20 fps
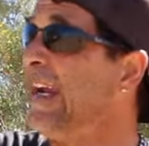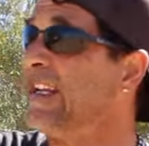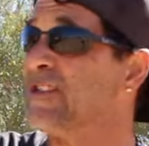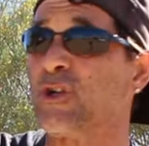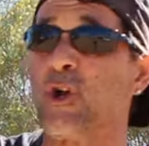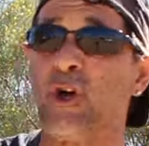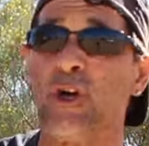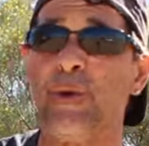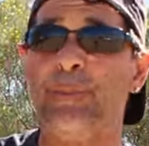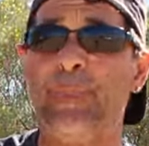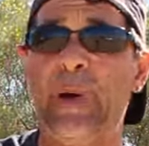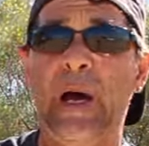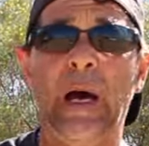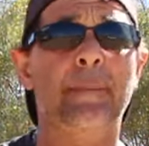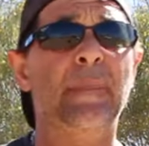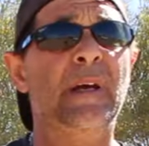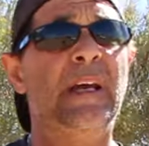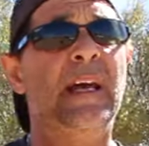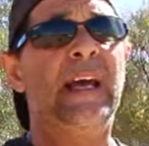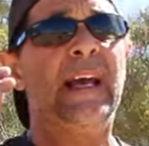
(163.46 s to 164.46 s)
It's got a
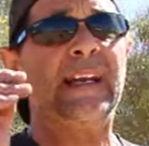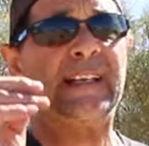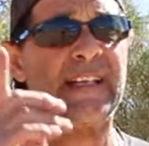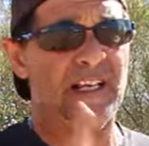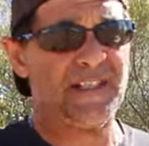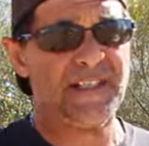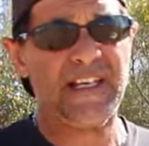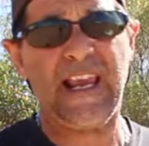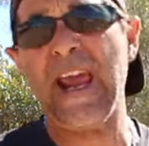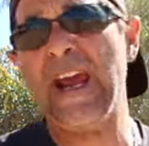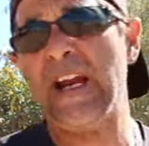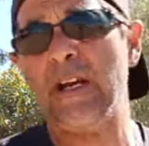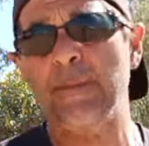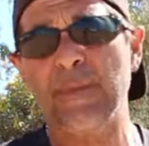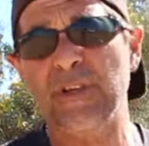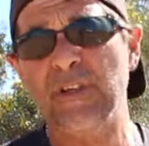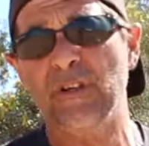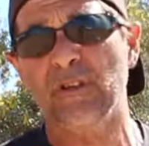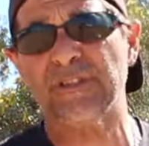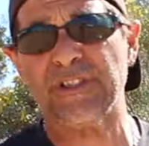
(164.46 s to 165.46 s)
pub, it does
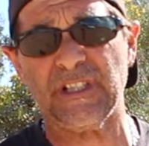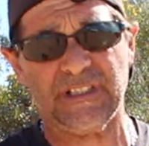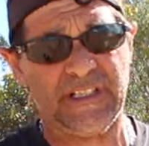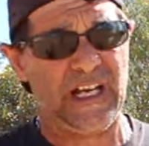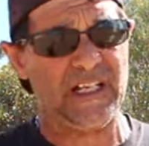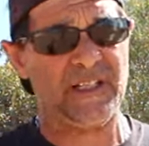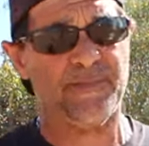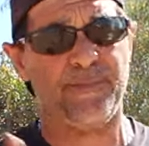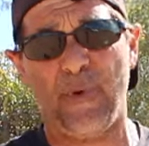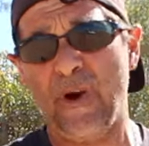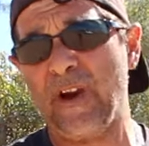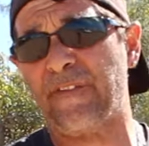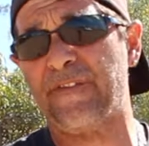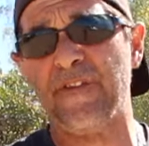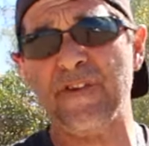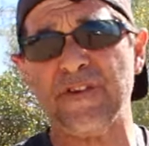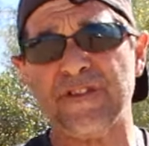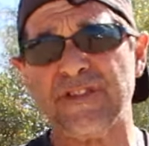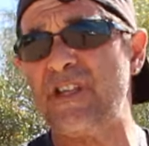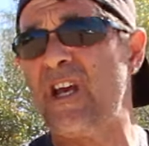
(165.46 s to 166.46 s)
counter meals, it does
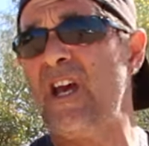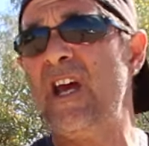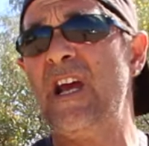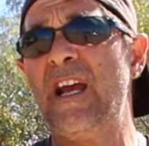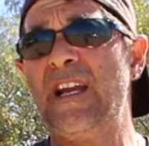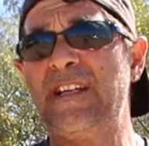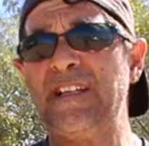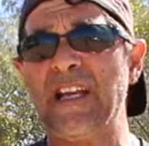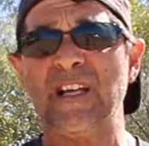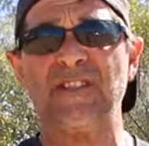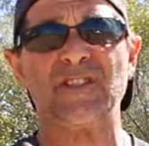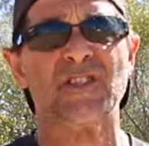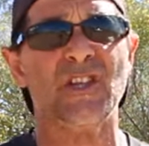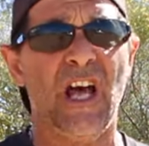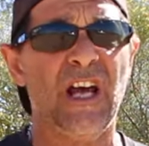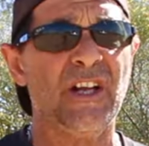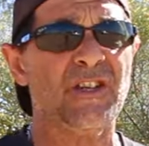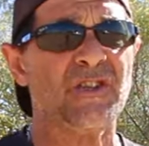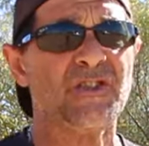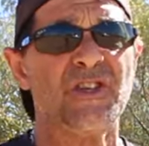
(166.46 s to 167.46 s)
breakfast, it does
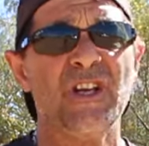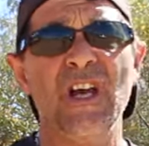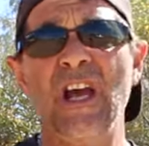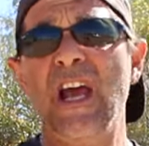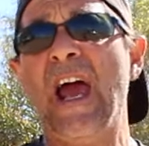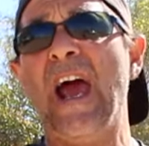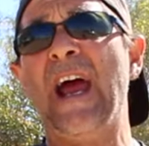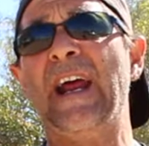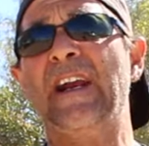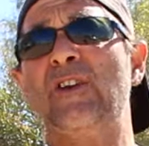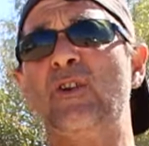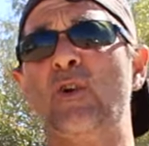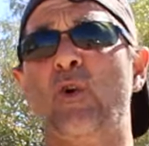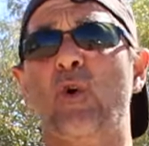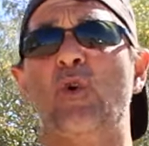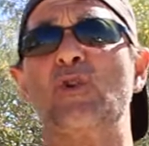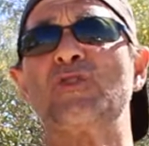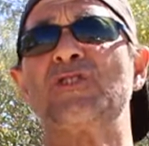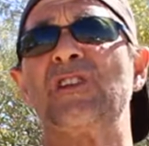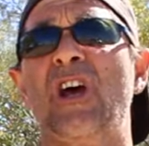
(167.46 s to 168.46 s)
lunch, and it
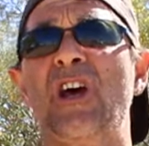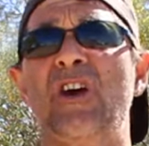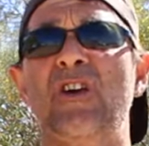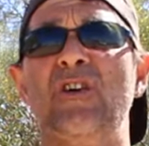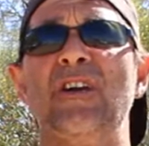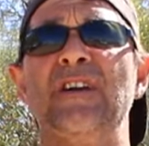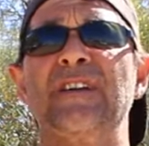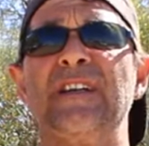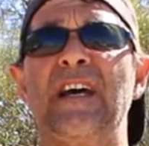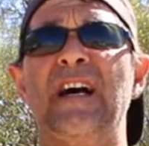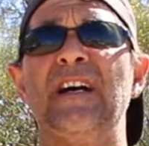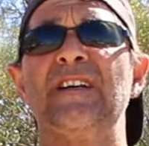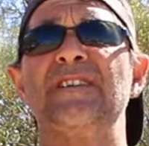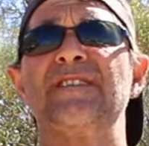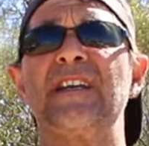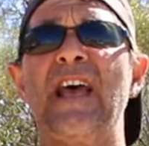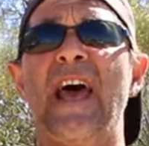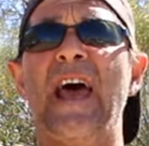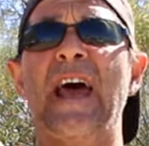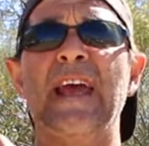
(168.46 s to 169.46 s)
also
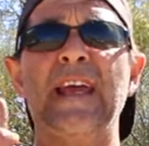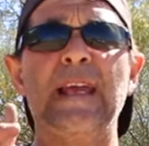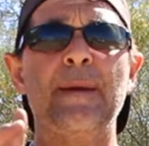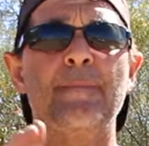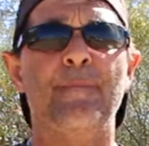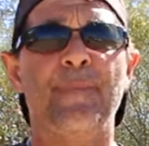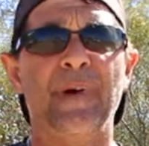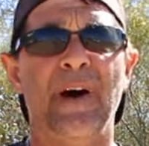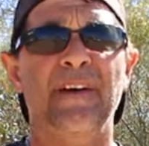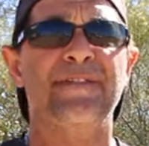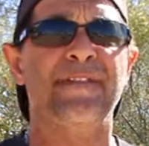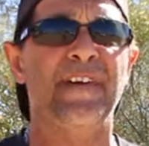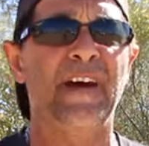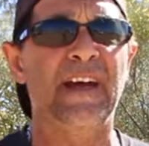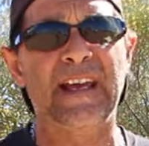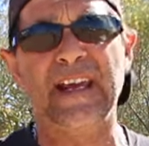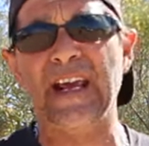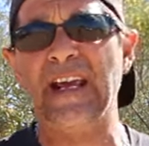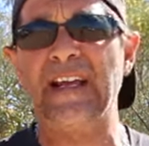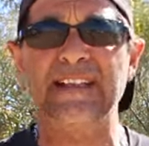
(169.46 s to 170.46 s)
does a
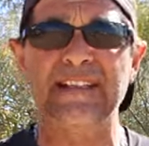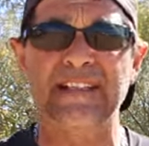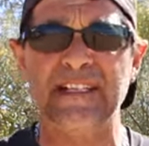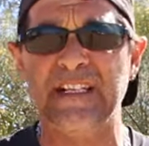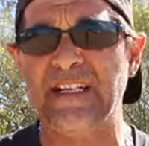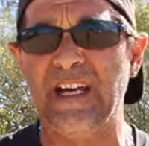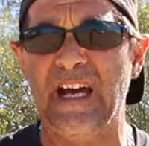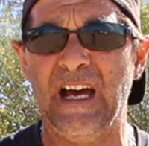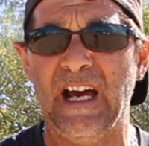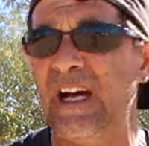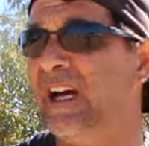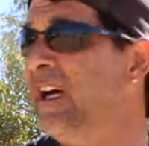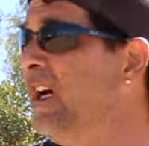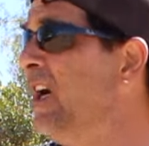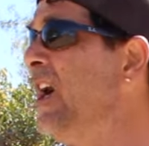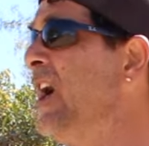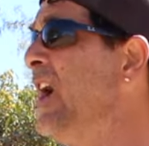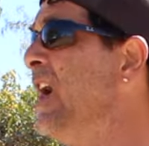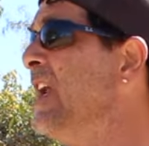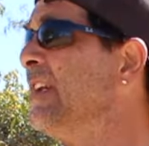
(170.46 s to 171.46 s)
buffet dinner.
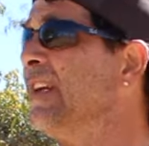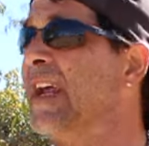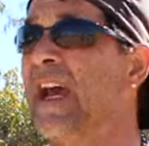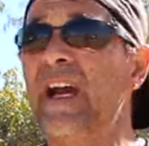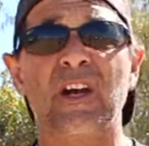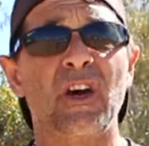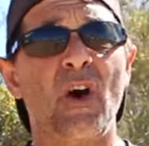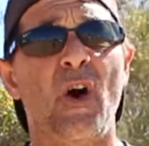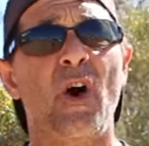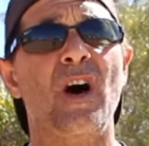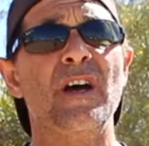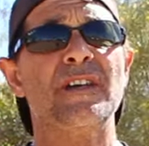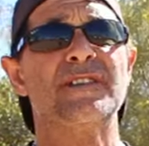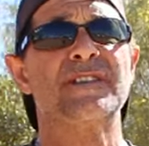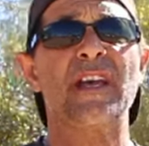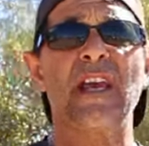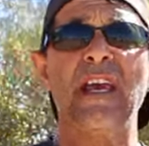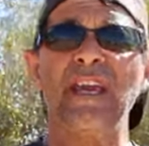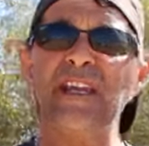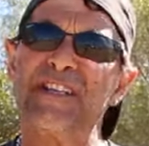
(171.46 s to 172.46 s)
Now
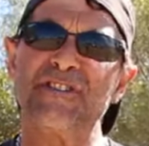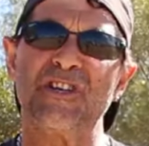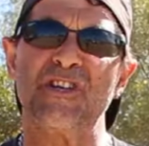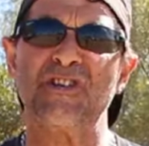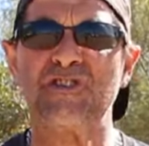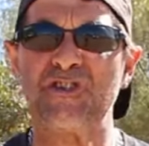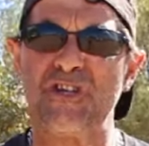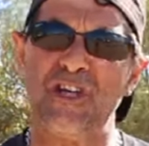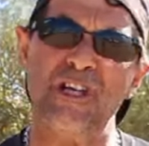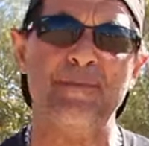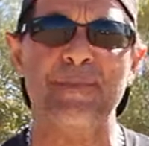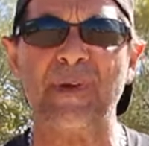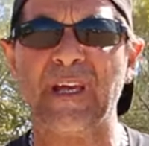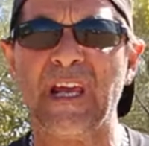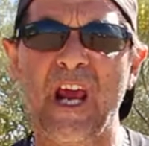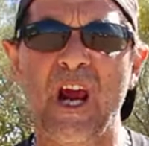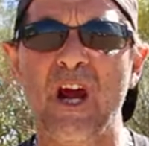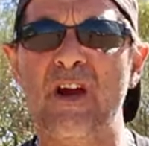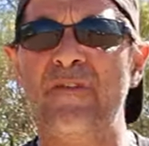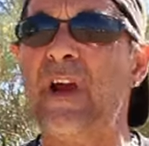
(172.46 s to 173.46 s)
guys, it's a
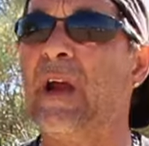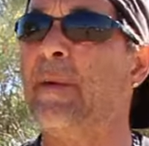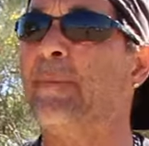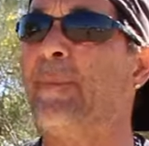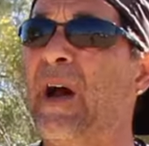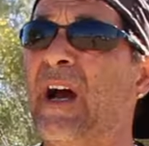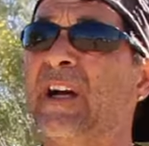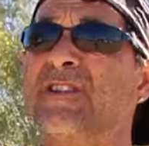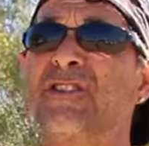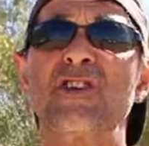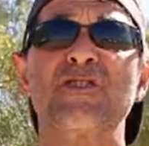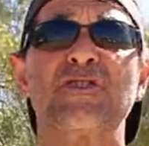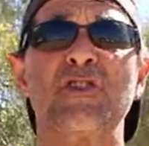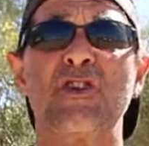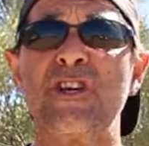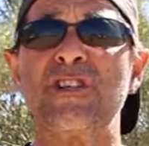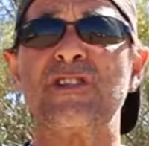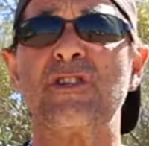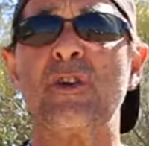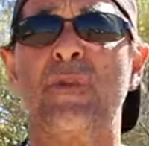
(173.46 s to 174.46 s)
cheap caravan park, so
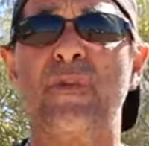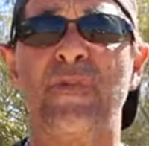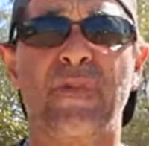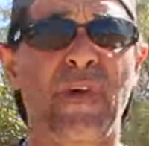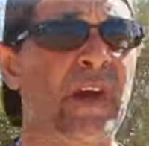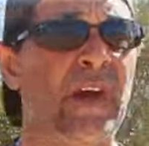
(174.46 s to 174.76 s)
do yourself a